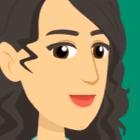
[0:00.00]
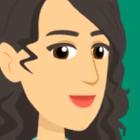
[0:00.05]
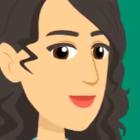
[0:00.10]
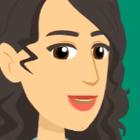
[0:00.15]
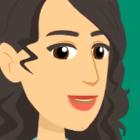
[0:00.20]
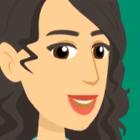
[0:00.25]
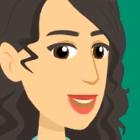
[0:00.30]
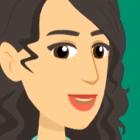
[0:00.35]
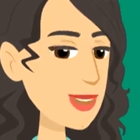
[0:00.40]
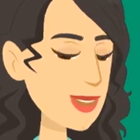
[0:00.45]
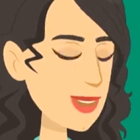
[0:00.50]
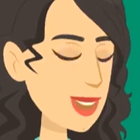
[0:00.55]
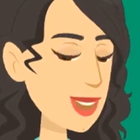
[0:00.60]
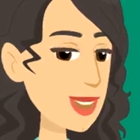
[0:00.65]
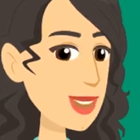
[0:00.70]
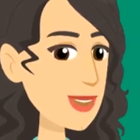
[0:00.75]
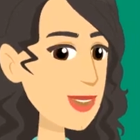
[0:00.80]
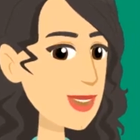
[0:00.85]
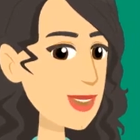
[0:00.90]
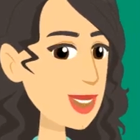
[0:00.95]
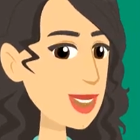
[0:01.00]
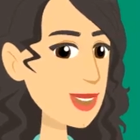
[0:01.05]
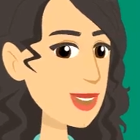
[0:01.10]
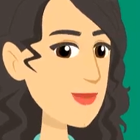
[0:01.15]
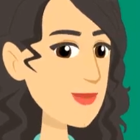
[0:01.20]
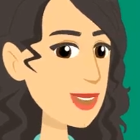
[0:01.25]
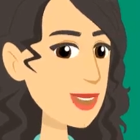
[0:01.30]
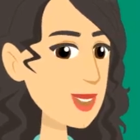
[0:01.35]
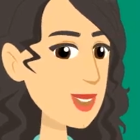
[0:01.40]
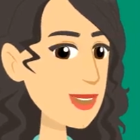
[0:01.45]
tall is an
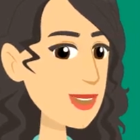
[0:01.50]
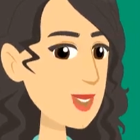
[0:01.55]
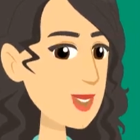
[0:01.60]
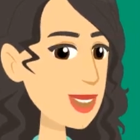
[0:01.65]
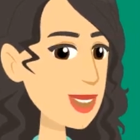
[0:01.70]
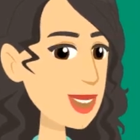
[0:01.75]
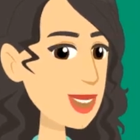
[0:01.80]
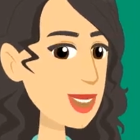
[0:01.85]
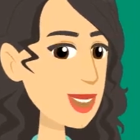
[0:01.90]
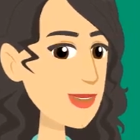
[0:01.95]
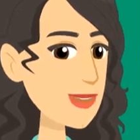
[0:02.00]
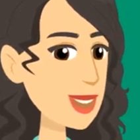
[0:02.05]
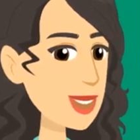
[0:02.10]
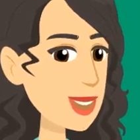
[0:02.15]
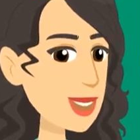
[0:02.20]
adjective that describes the